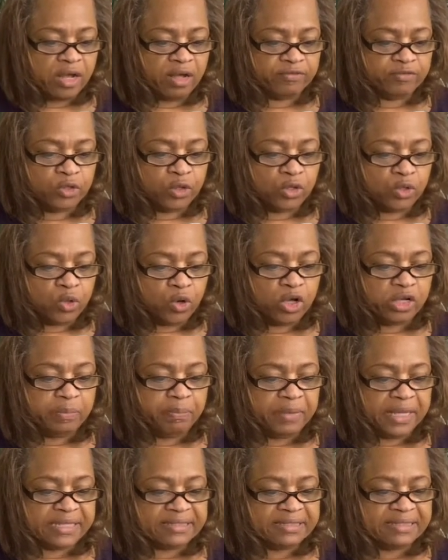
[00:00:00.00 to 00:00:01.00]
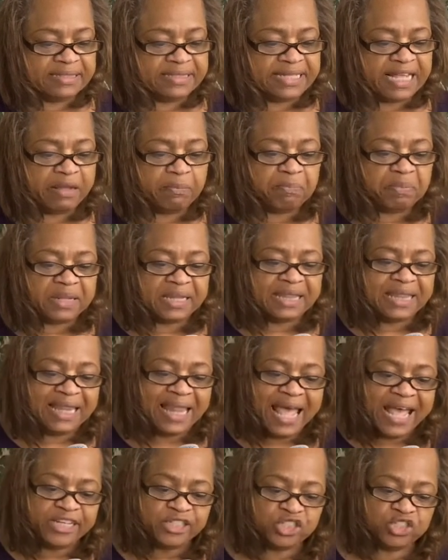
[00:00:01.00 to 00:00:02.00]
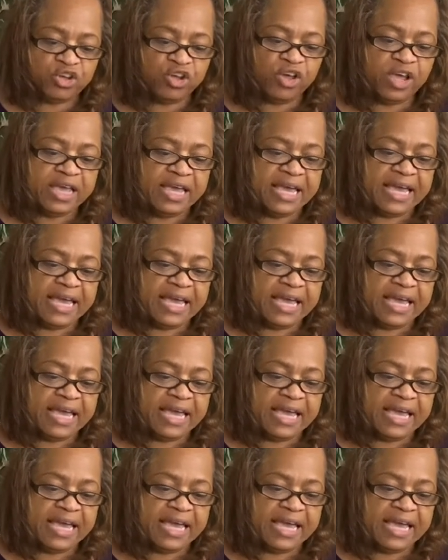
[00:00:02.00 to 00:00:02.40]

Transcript: of the Lord means to take pleasure